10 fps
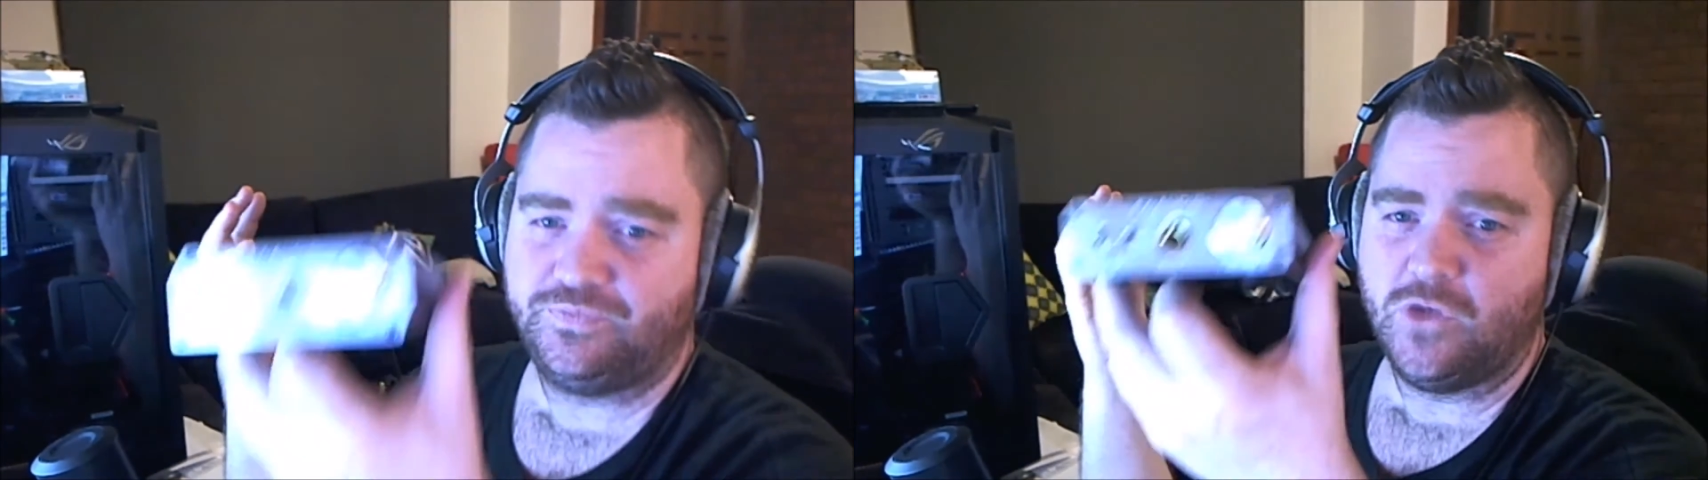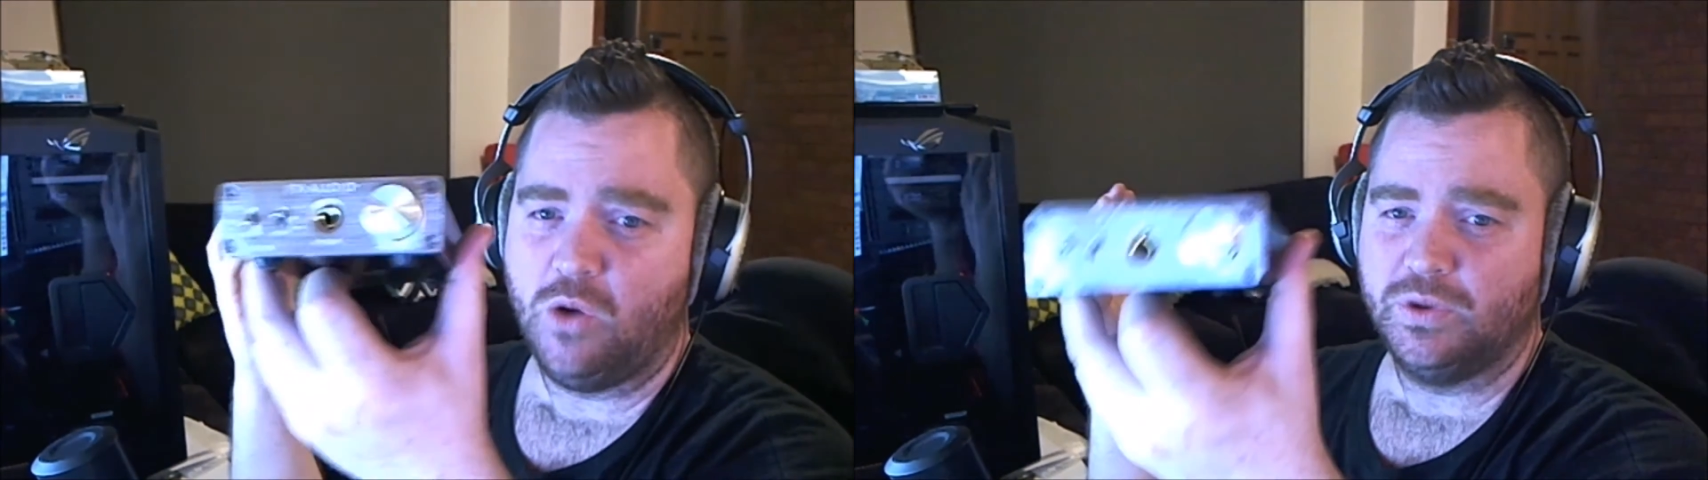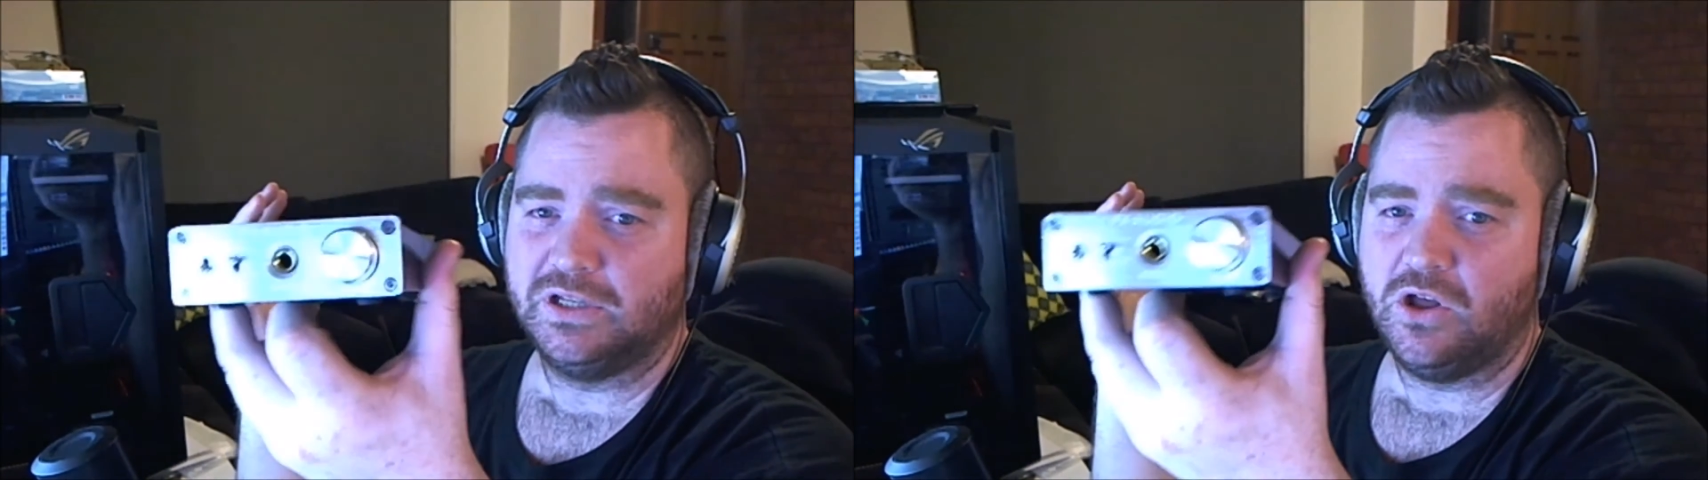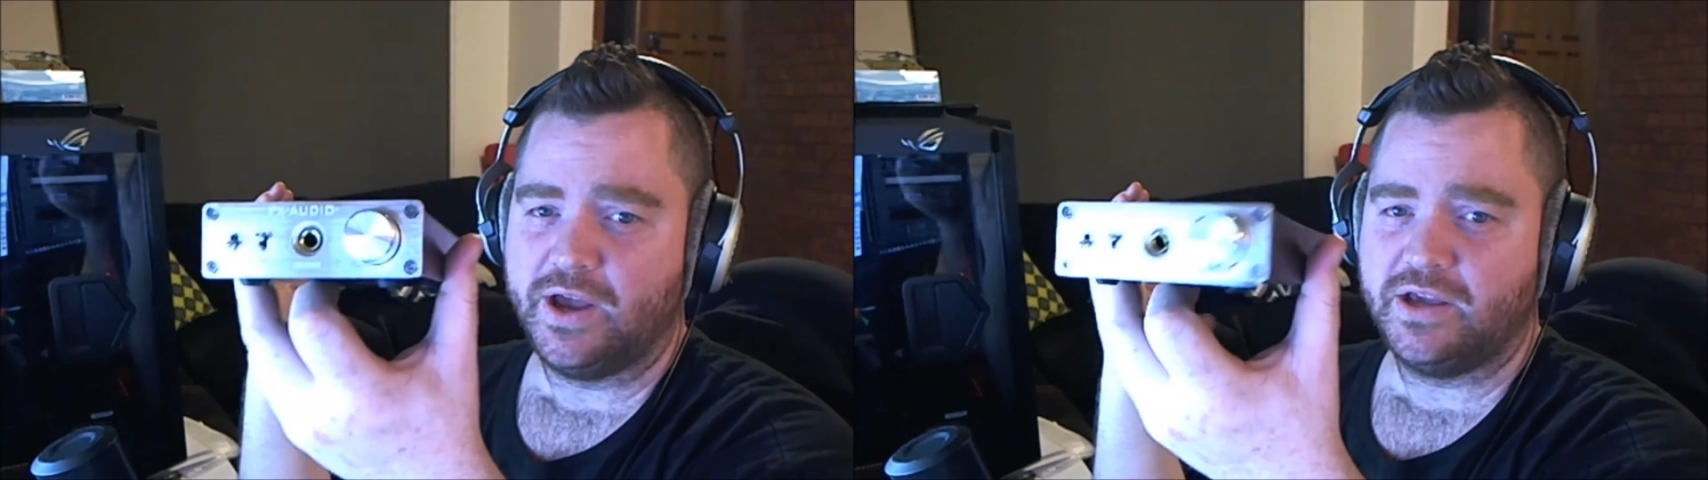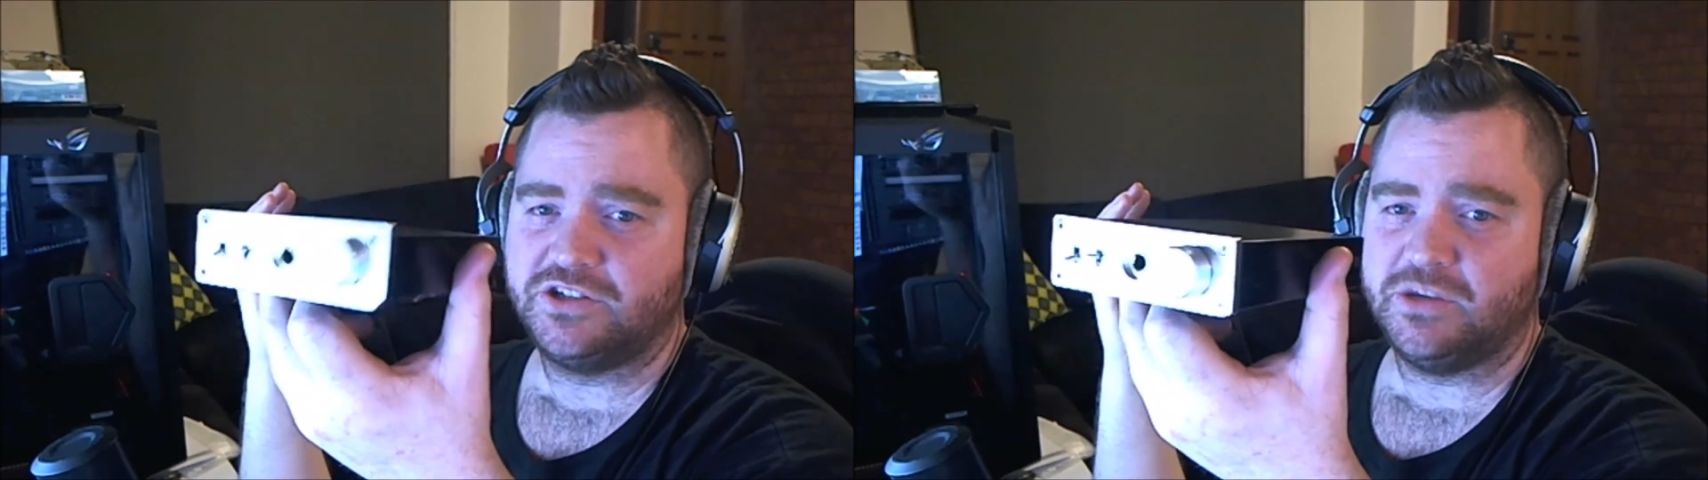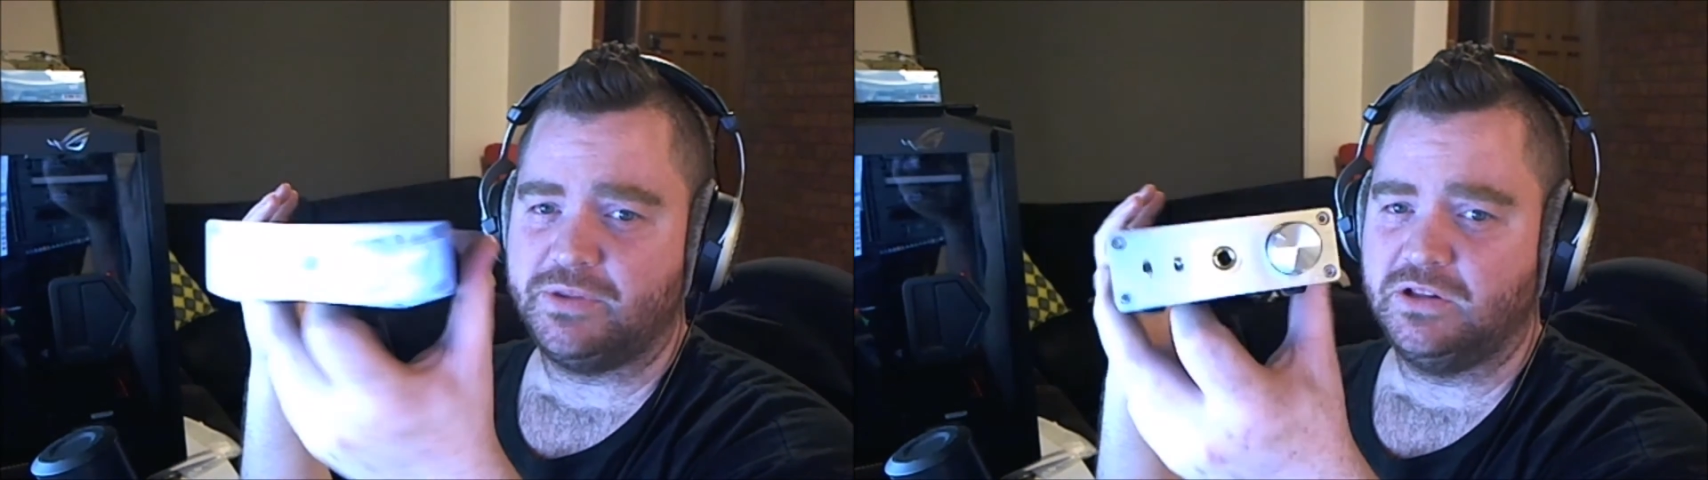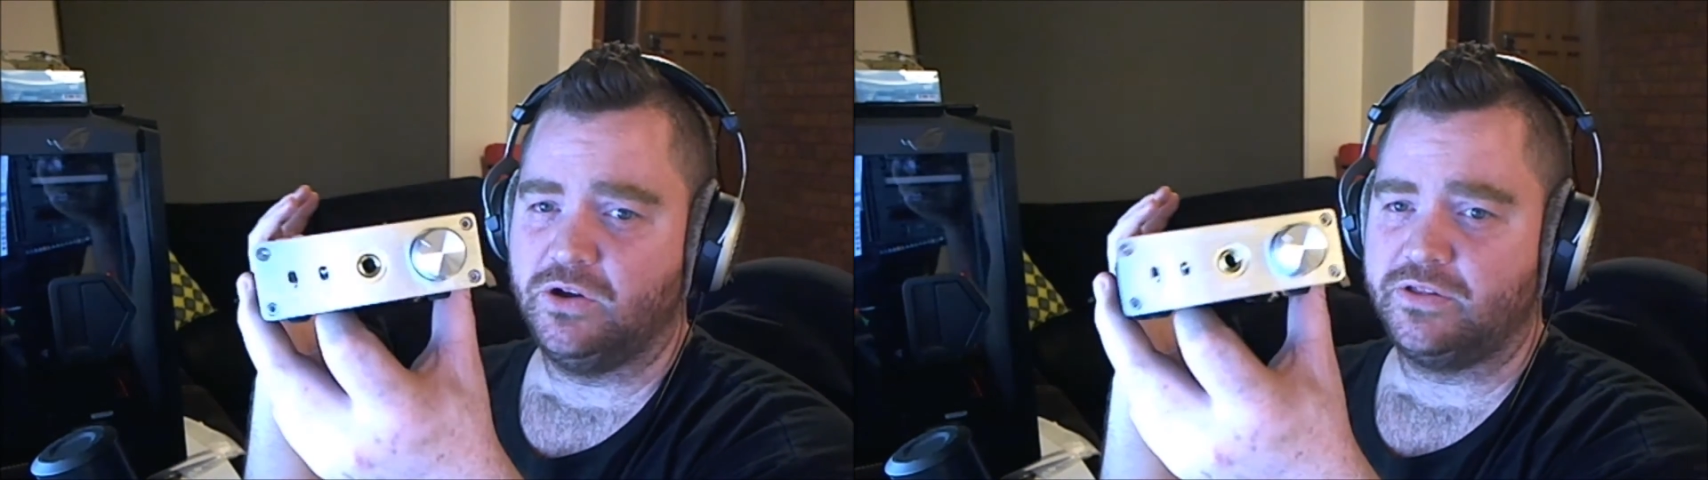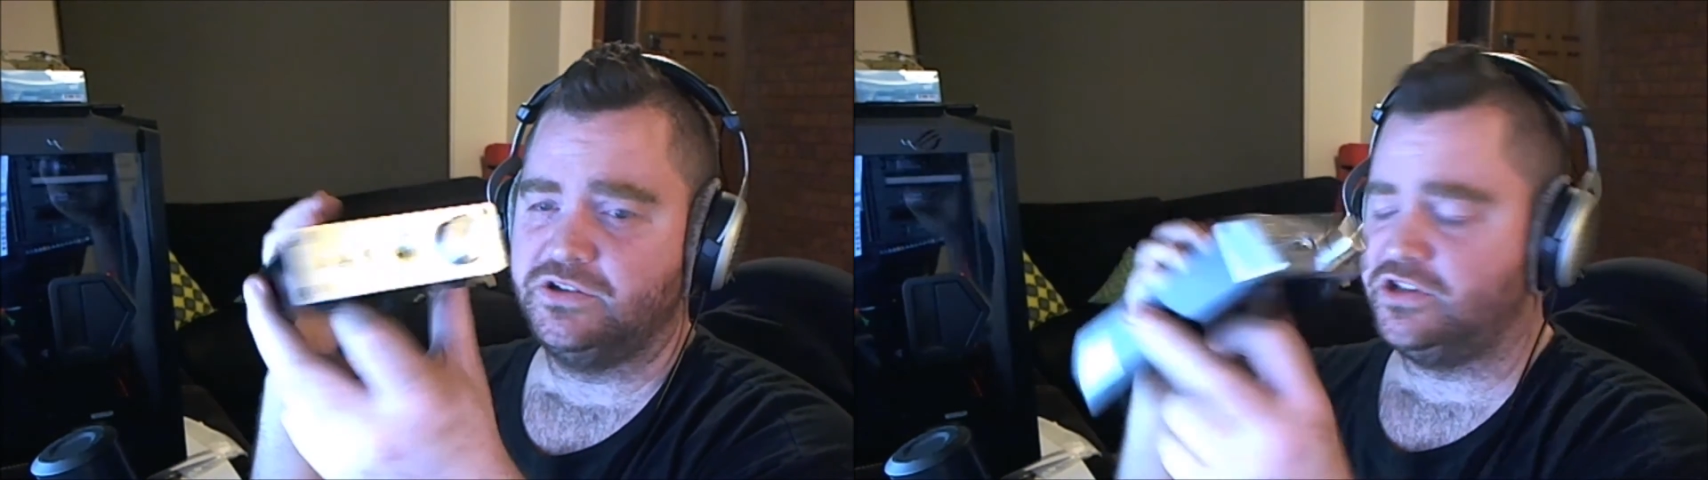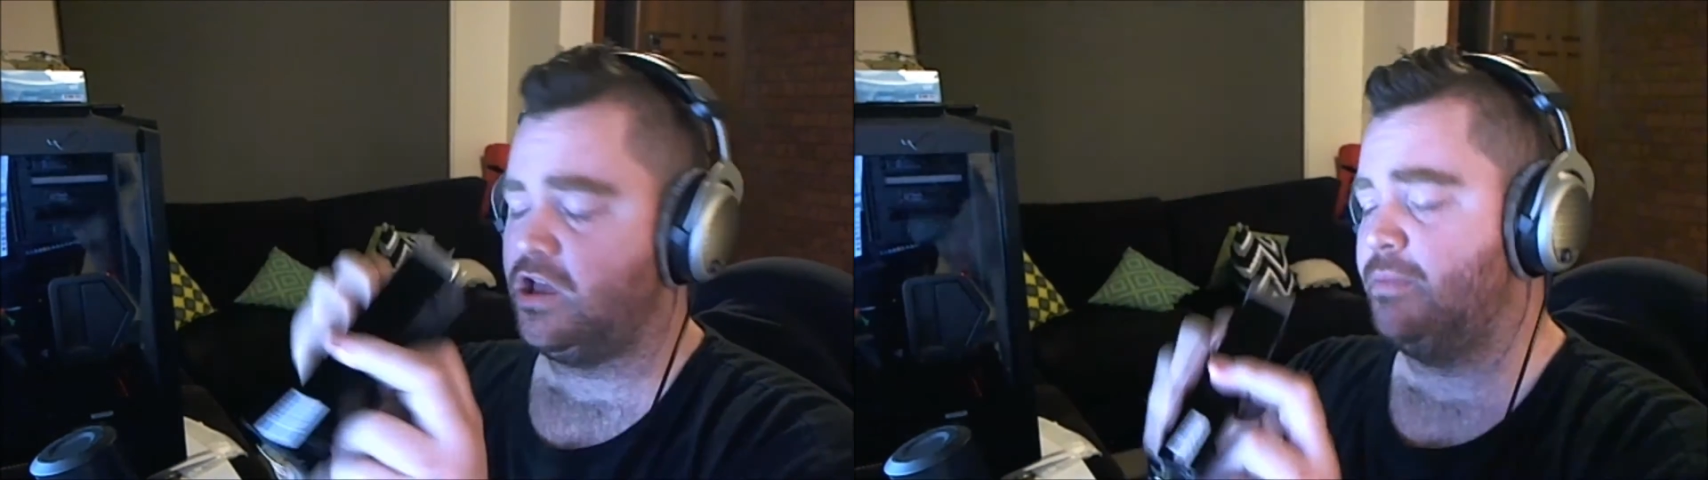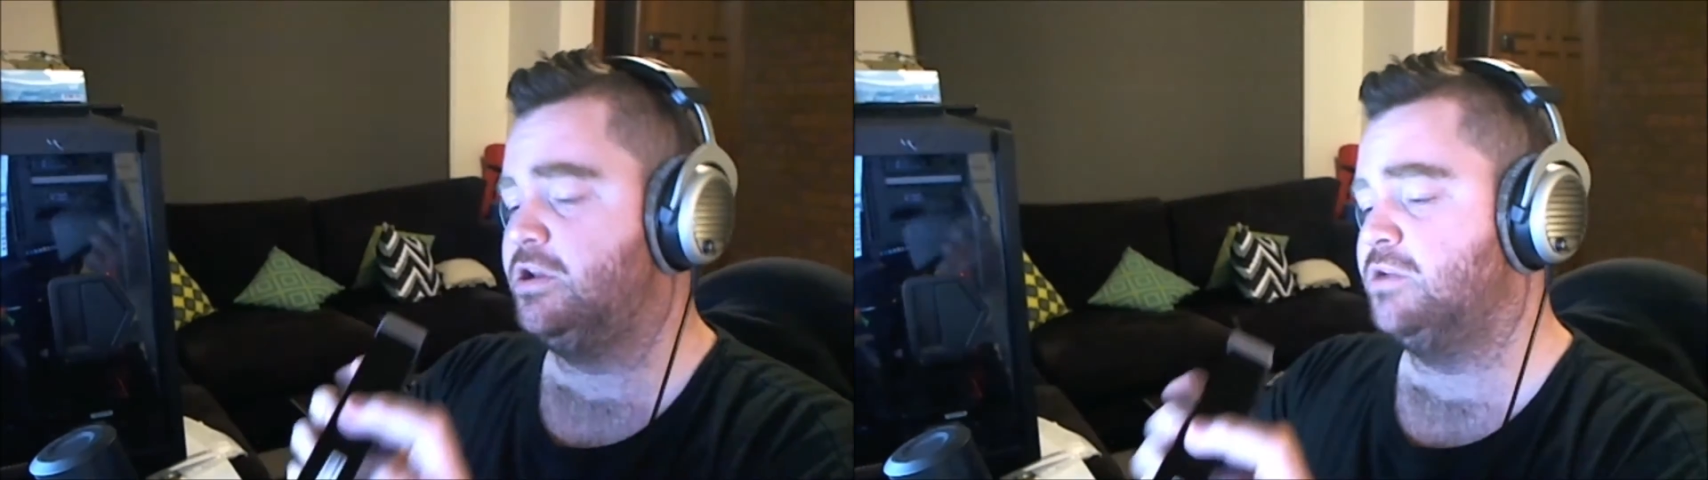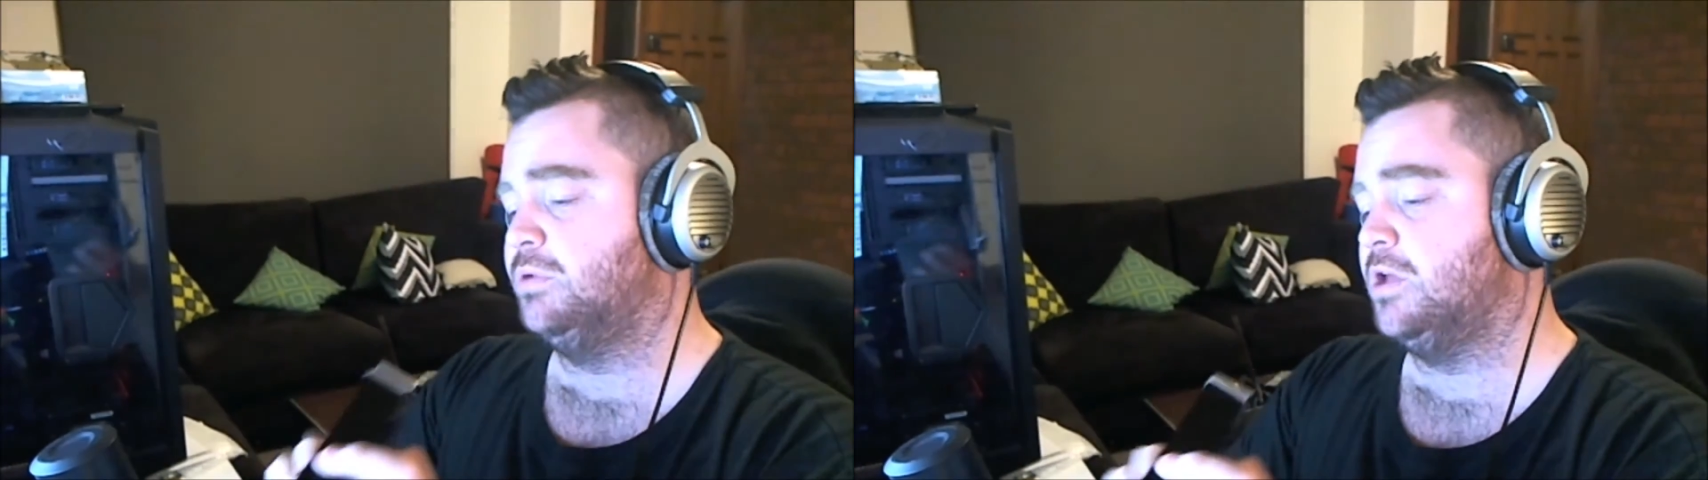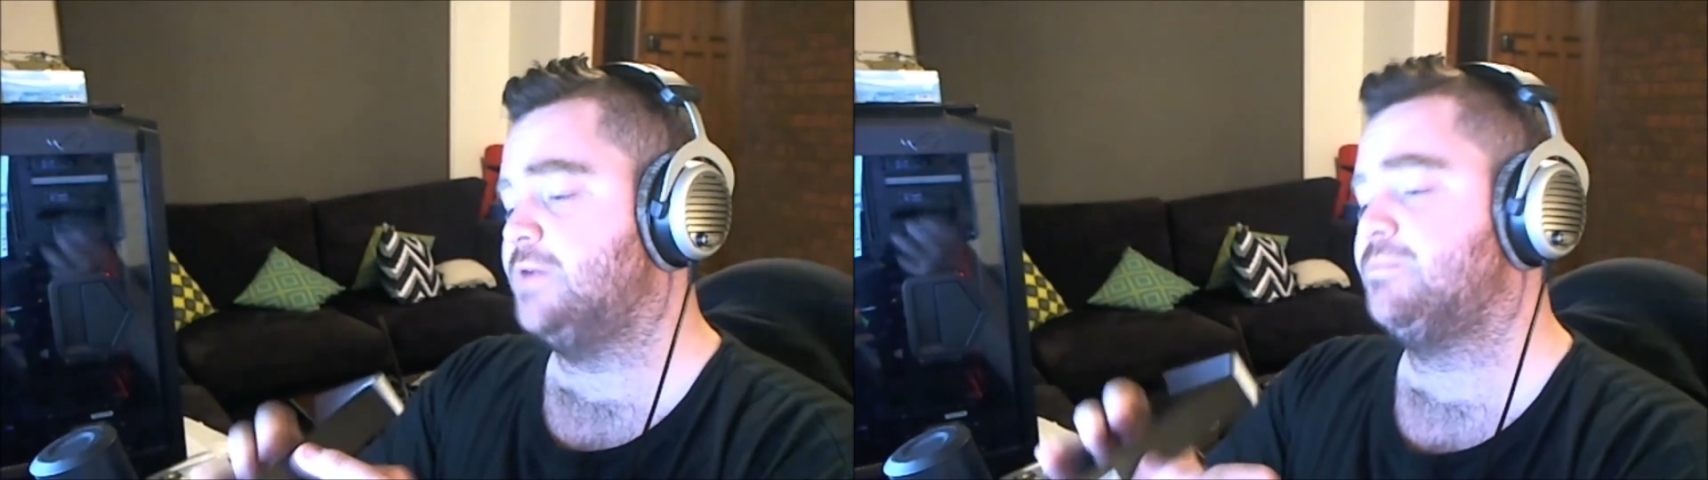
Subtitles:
I would like something like this to come into play.